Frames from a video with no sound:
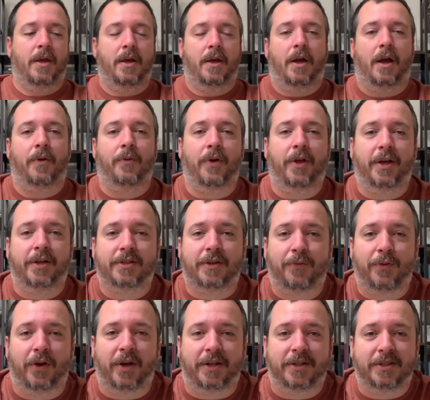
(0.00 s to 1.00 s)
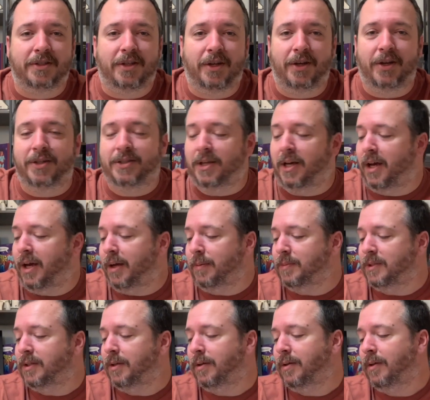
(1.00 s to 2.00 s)
I realized I forgot to tell you
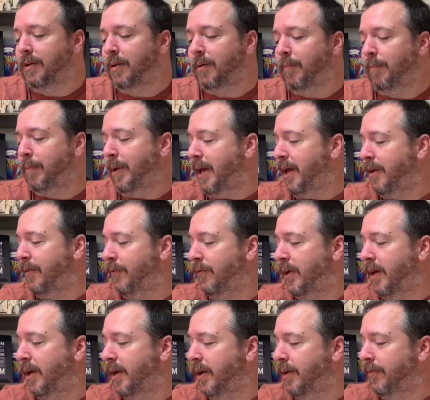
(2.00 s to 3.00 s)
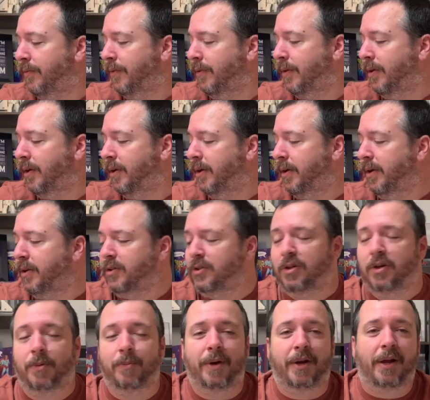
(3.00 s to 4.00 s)
times. Bag 5
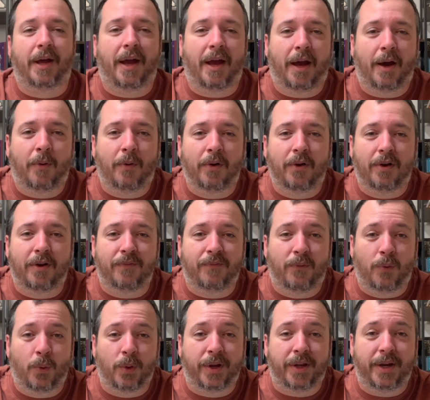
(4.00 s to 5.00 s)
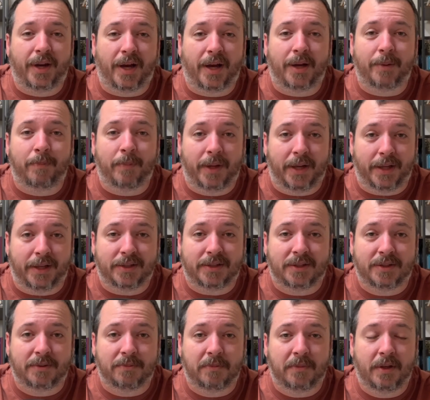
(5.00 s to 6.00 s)
took about 1 hour and 49
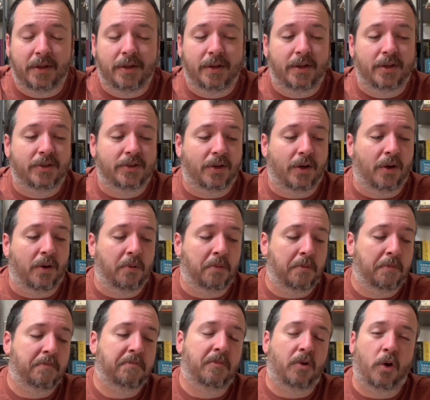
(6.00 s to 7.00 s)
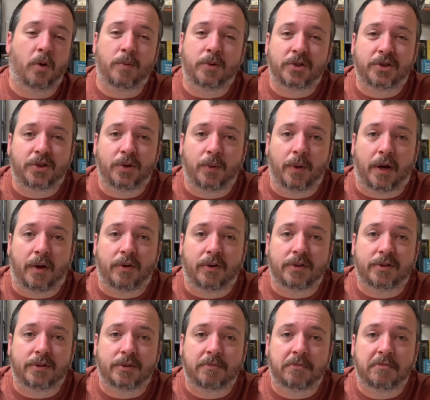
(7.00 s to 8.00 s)
minutes. So, almost 2
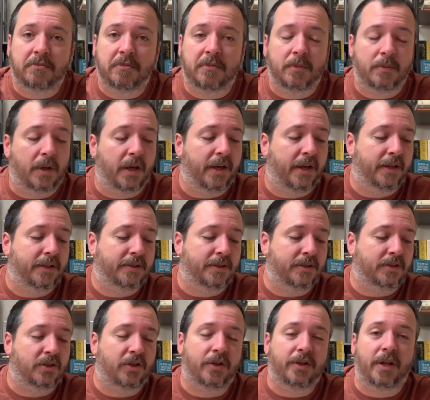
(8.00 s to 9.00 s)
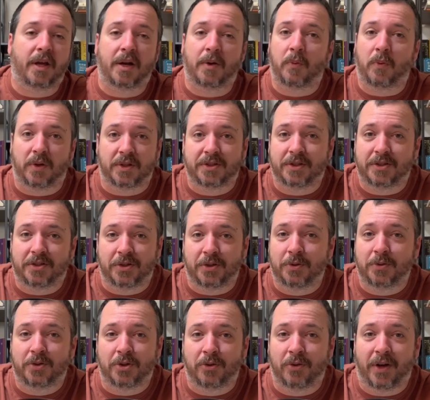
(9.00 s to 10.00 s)
hours. I guess it's good that it wasn't
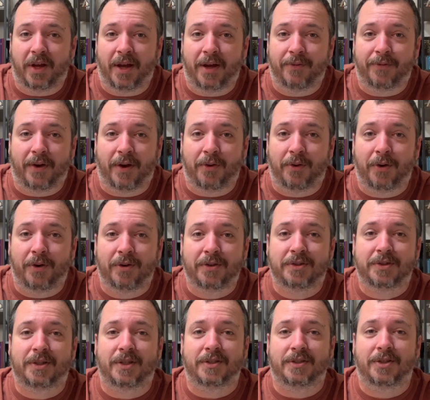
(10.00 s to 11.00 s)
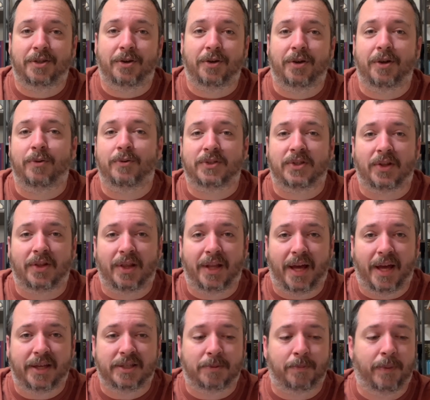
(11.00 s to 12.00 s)
2.5 hours, considering it was the
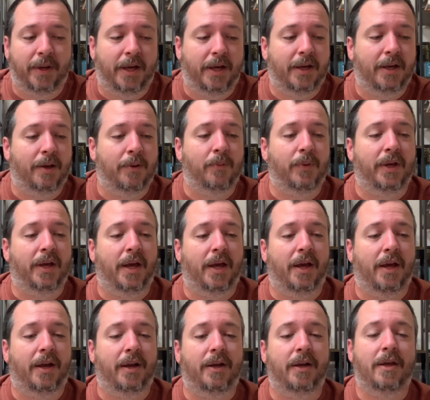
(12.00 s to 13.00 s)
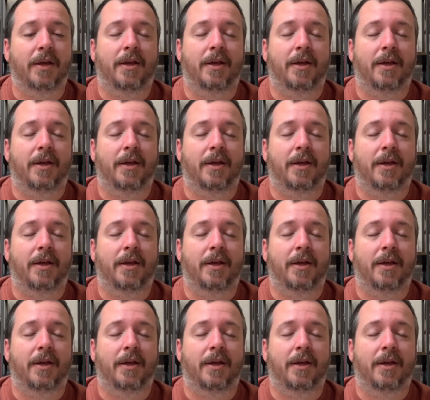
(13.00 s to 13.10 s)
last bag and we had